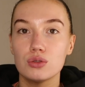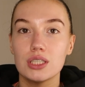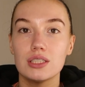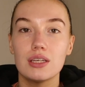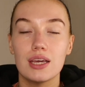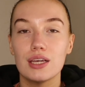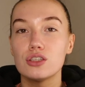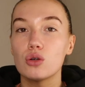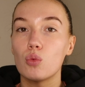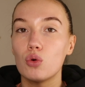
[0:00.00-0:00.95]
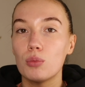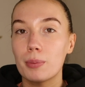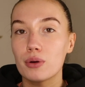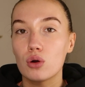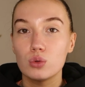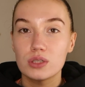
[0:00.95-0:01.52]
did his warm-up
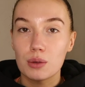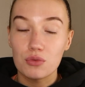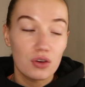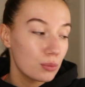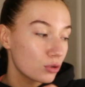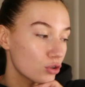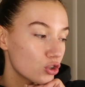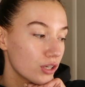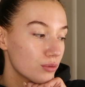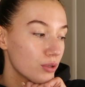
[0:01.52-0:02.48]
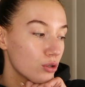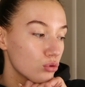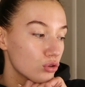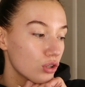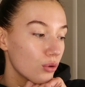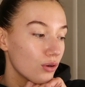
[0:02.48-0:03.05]
and cool down with him on the treadmill.
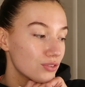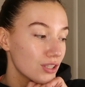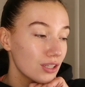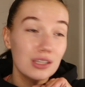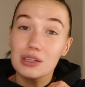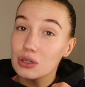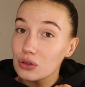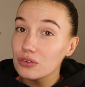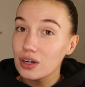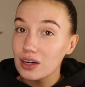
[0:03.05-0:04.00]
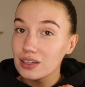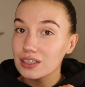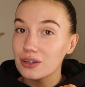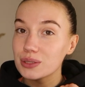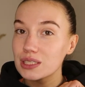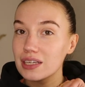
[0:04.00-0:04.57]
So I've done a lot of
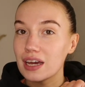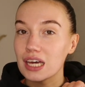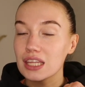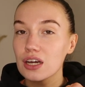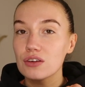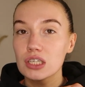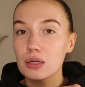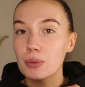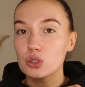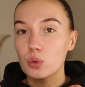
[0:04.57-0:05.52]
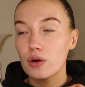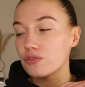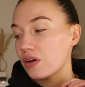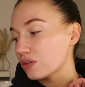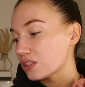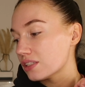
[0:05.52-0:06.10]
cardio today. I think I've done about
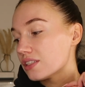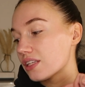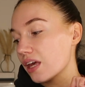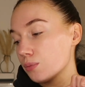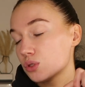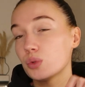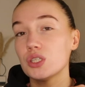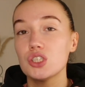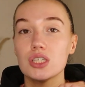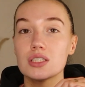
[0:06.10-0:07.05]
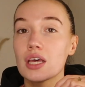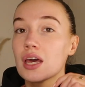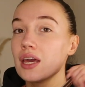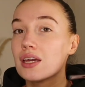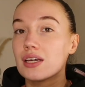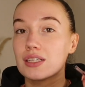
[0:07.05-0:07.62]
12,000 steps, which is
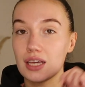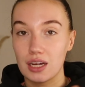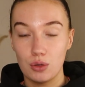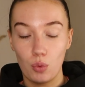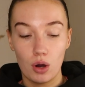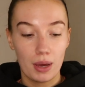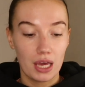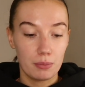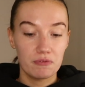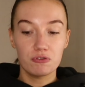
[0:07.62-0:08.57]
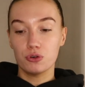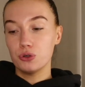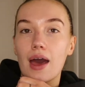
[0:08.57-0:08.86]
exactly what I'm aiming for.